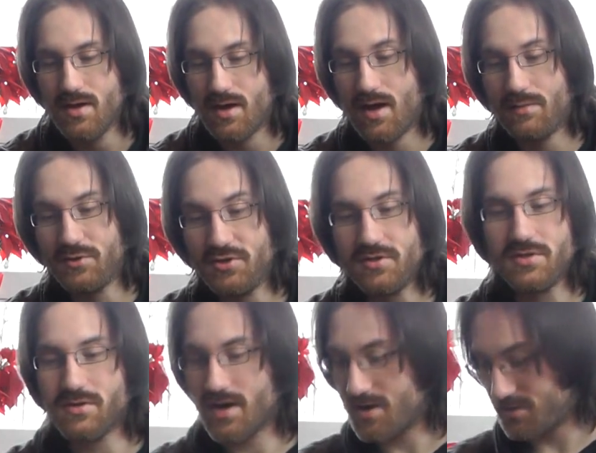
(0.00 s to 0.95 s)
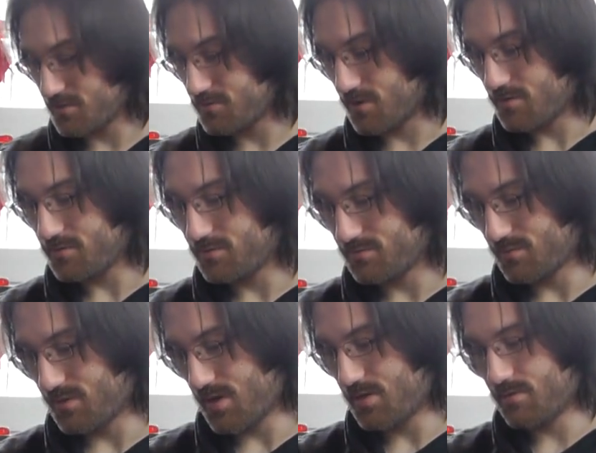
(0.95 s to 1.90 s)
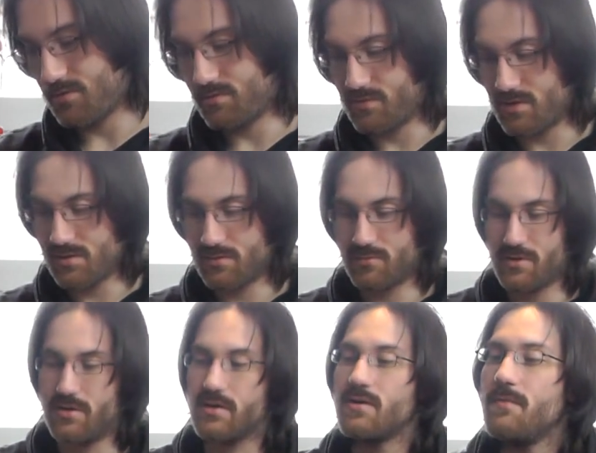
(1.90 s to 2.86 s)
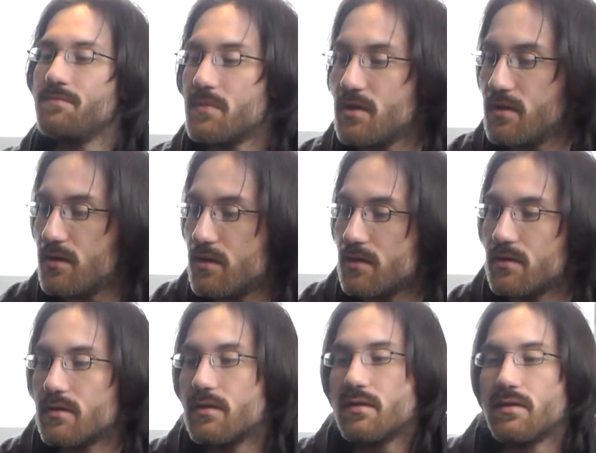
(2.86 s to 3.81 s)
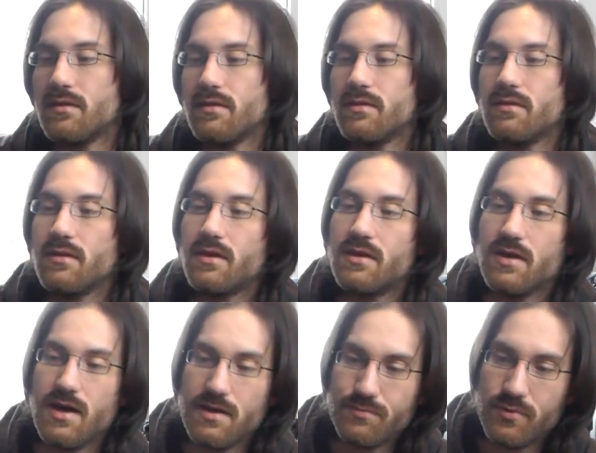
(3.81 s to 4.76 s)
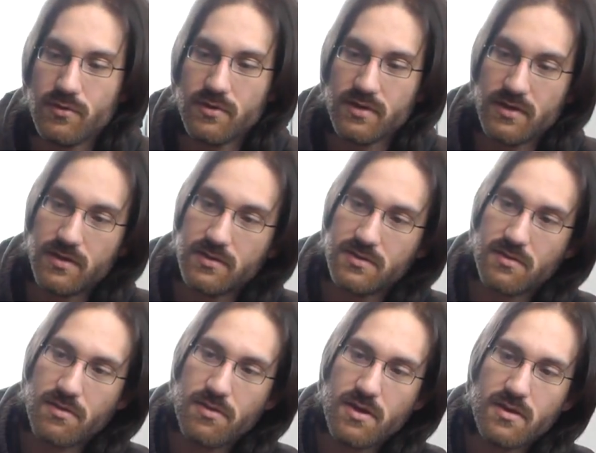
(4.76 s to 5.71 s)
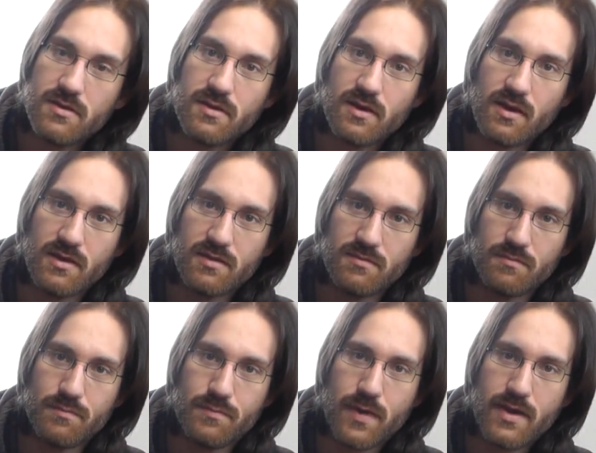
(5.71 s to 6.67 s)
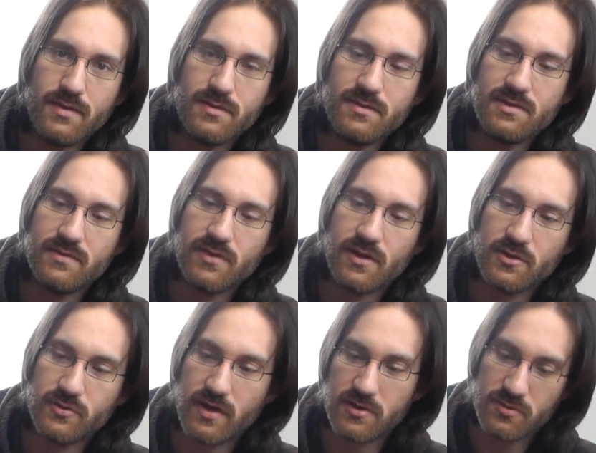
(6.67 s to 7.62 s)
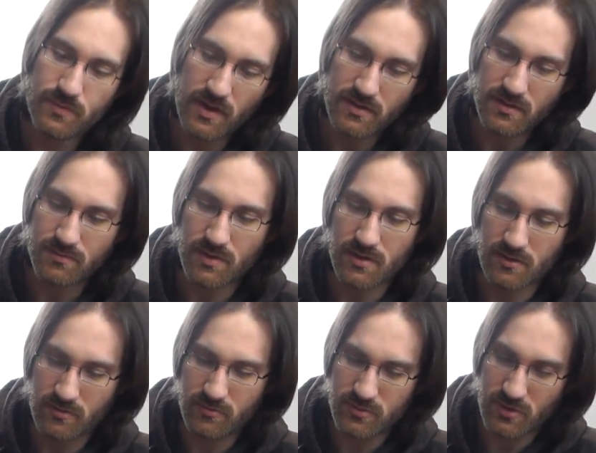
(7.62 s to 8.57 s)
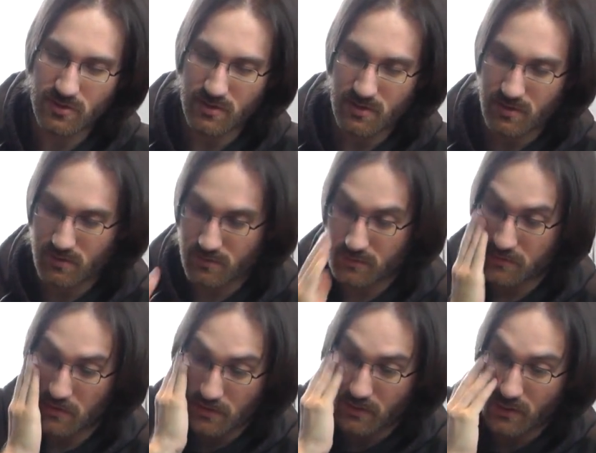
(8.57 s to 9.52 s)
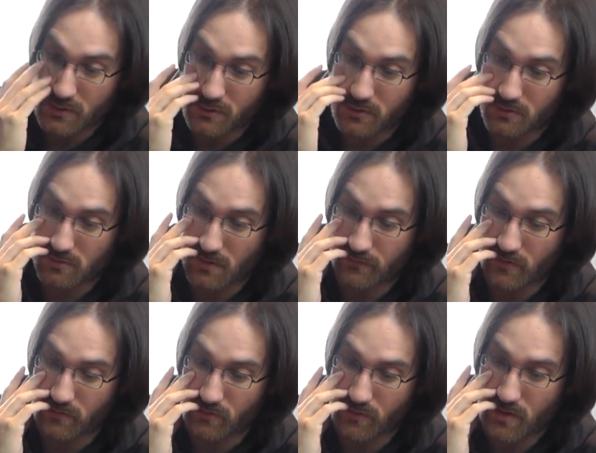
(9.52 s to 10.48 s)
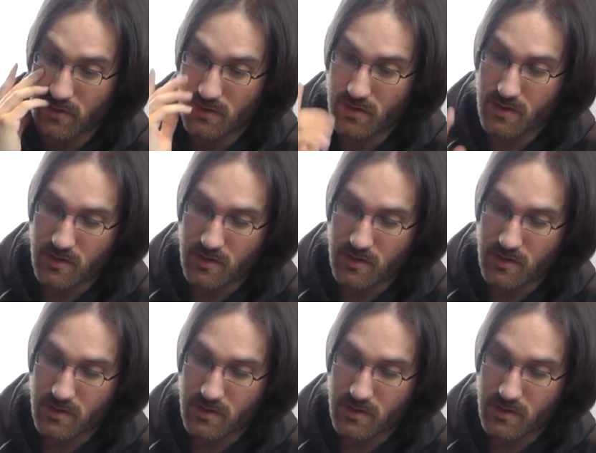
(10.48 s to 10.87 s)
I'm sure you guys know how that will work. The cardboard is thick, it bends if I try to bend it, but usually, well, that should hold up very well.